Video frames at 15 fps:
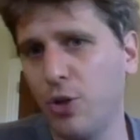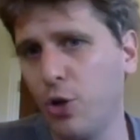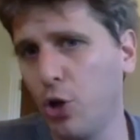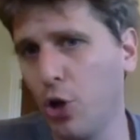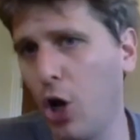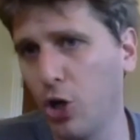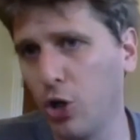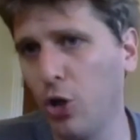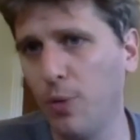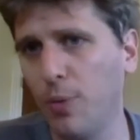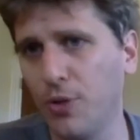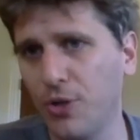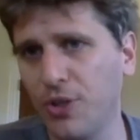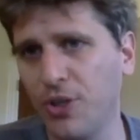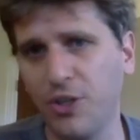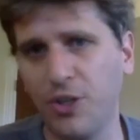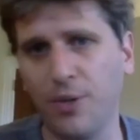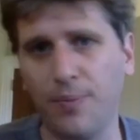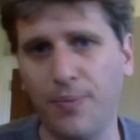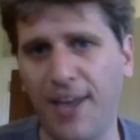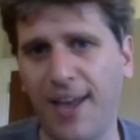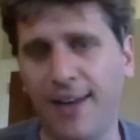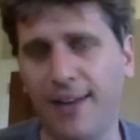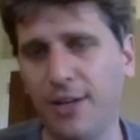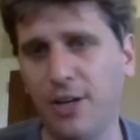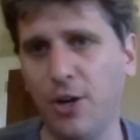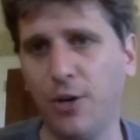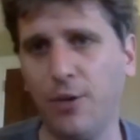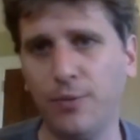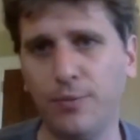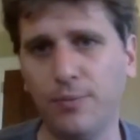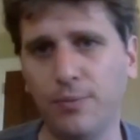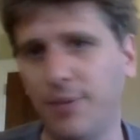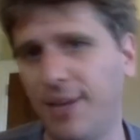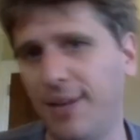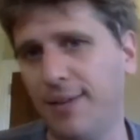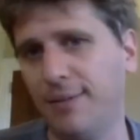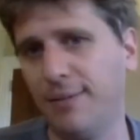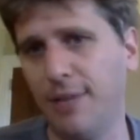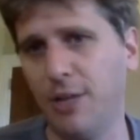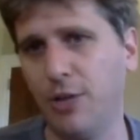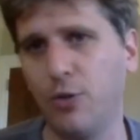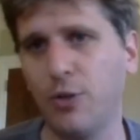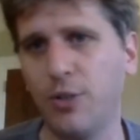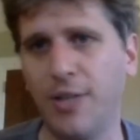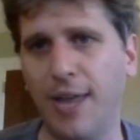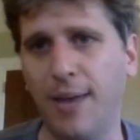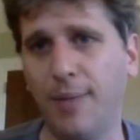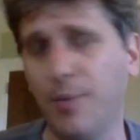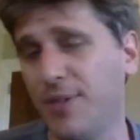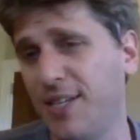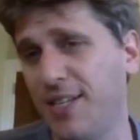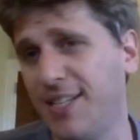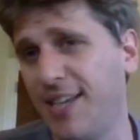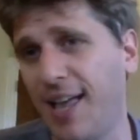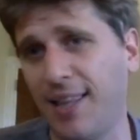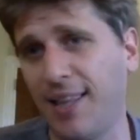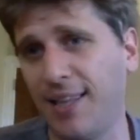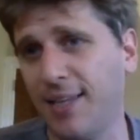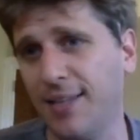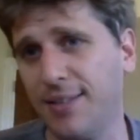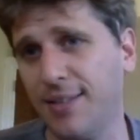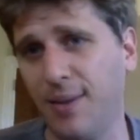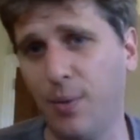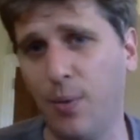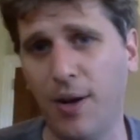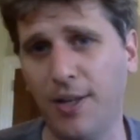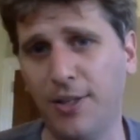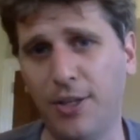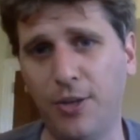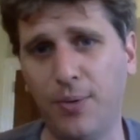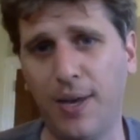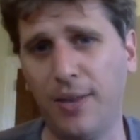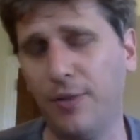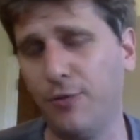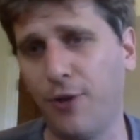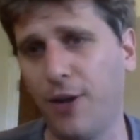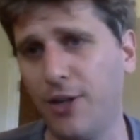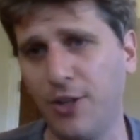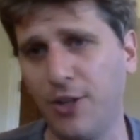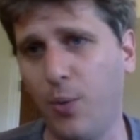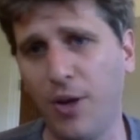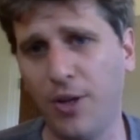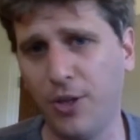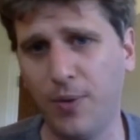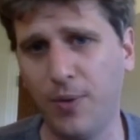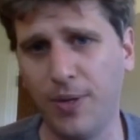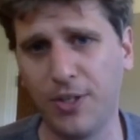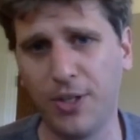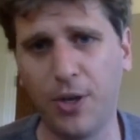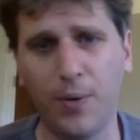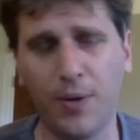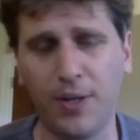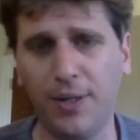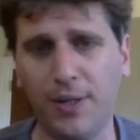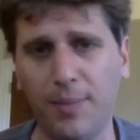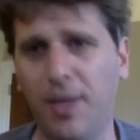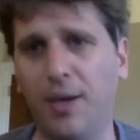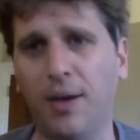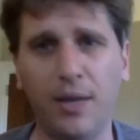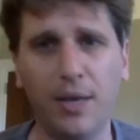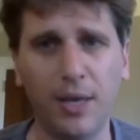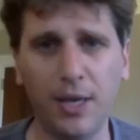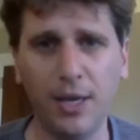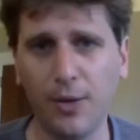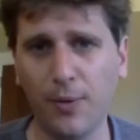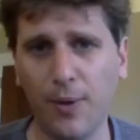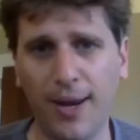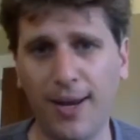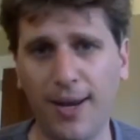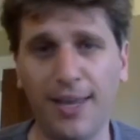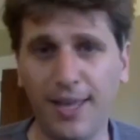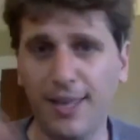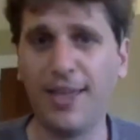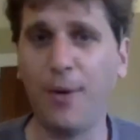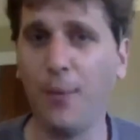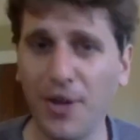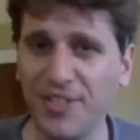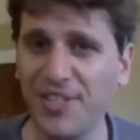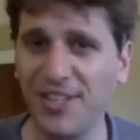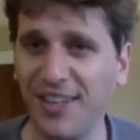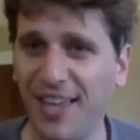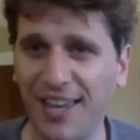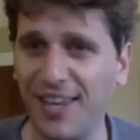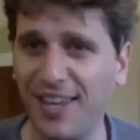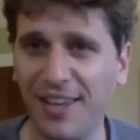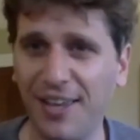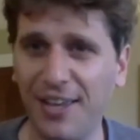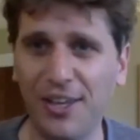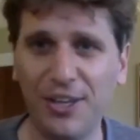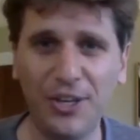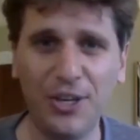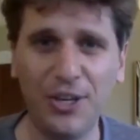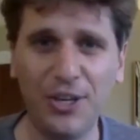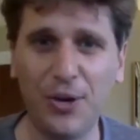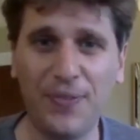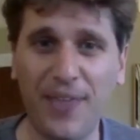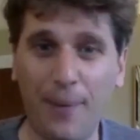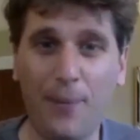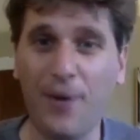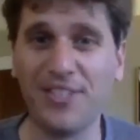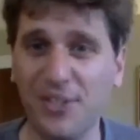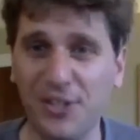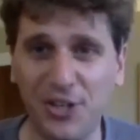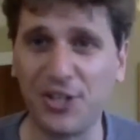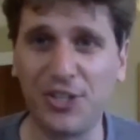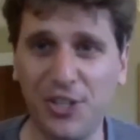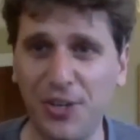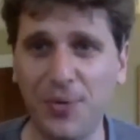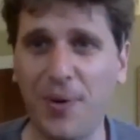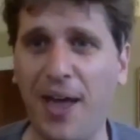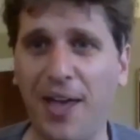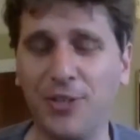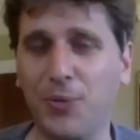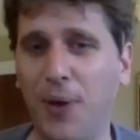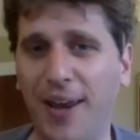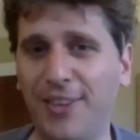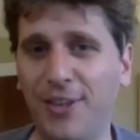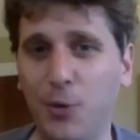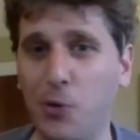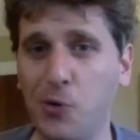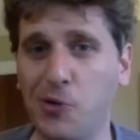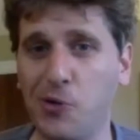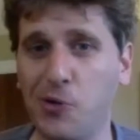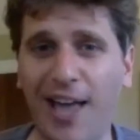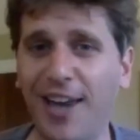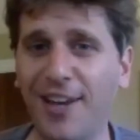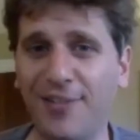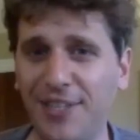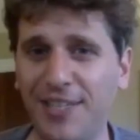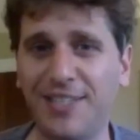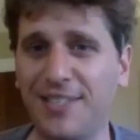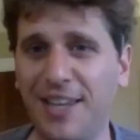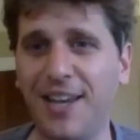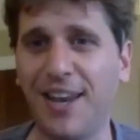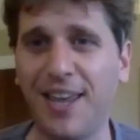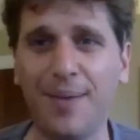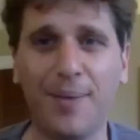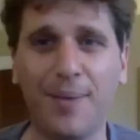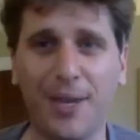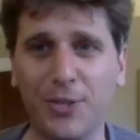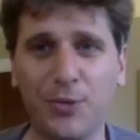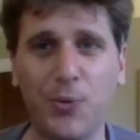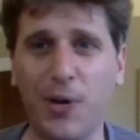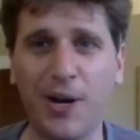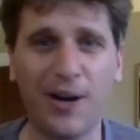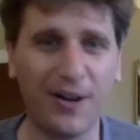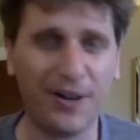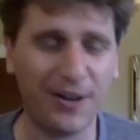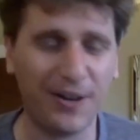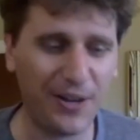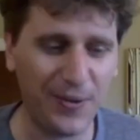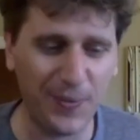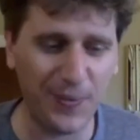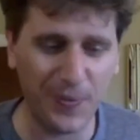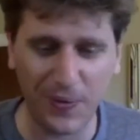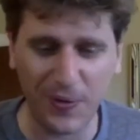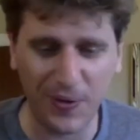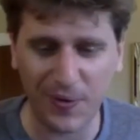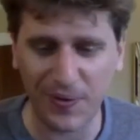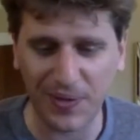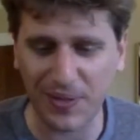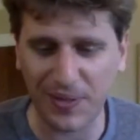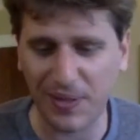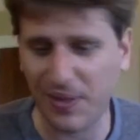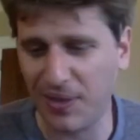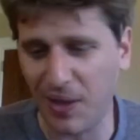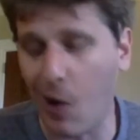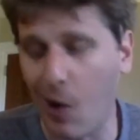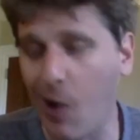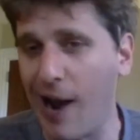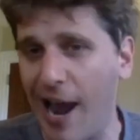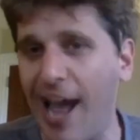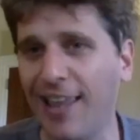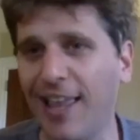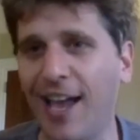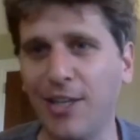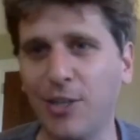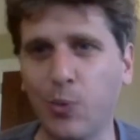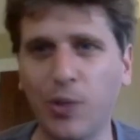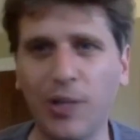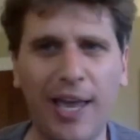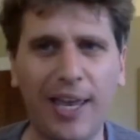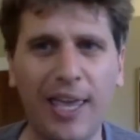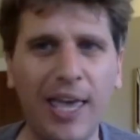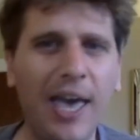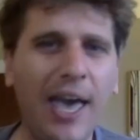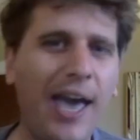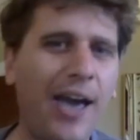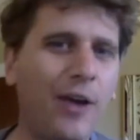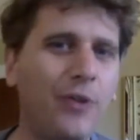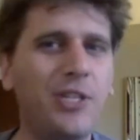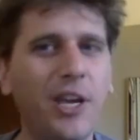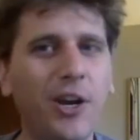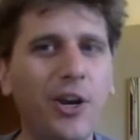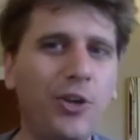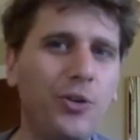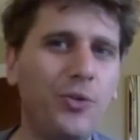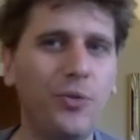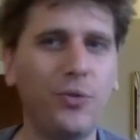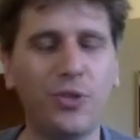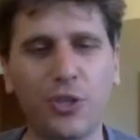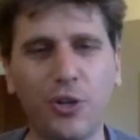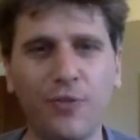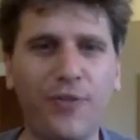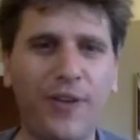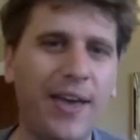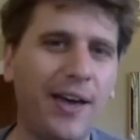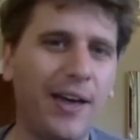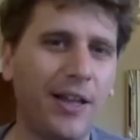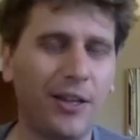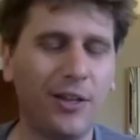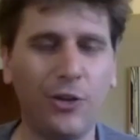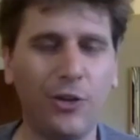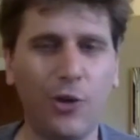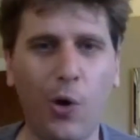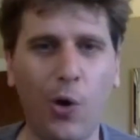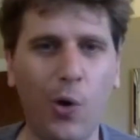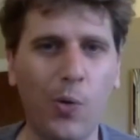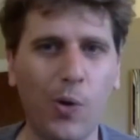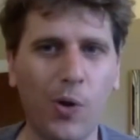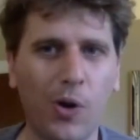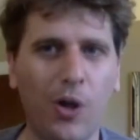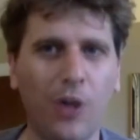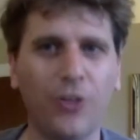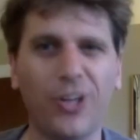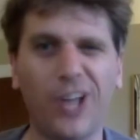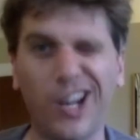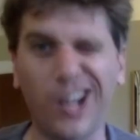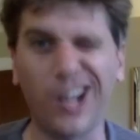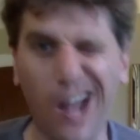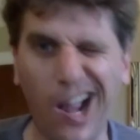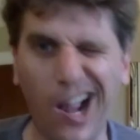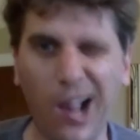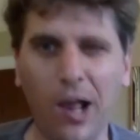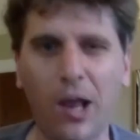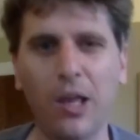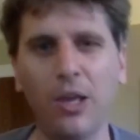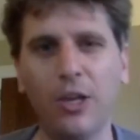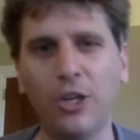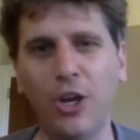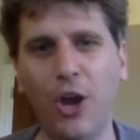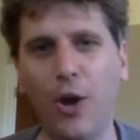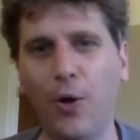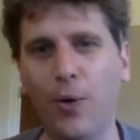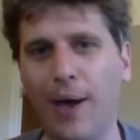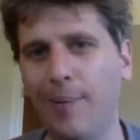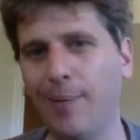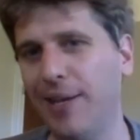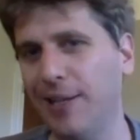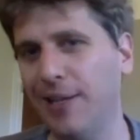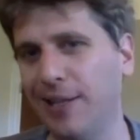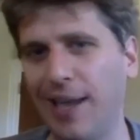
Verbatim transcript: a global system that, you know, that endorsed that. I mean, it was the Italians that wanted the U S and the French that wanted the U S to go into Libya, right? Mm. That wasn't like, you know, that wasn't just the U S, right? There were a lot of these dynamics where, you know, the, the, our allies were like, how dare you surveil the whole world? You know, yeah. I mean,